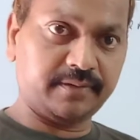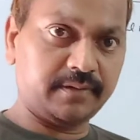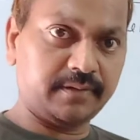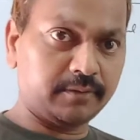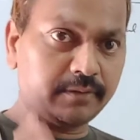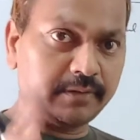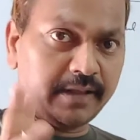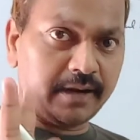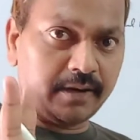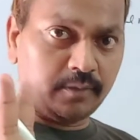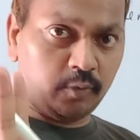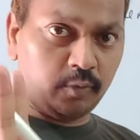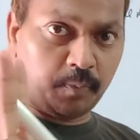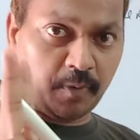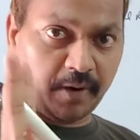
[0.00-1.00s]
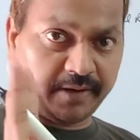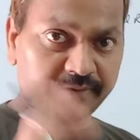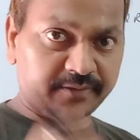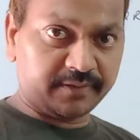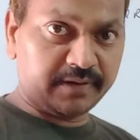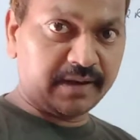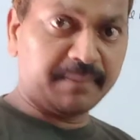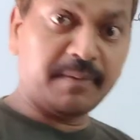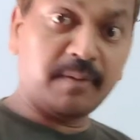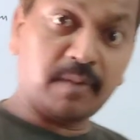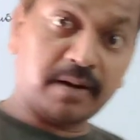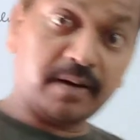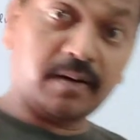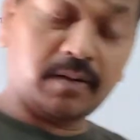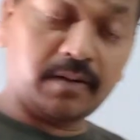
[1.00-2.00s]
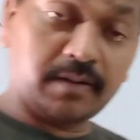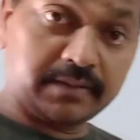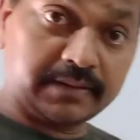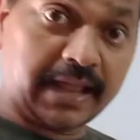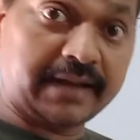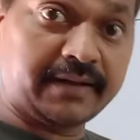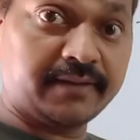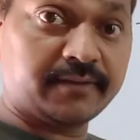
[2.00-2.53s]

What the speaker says: So there are 2 points. Number 1, that is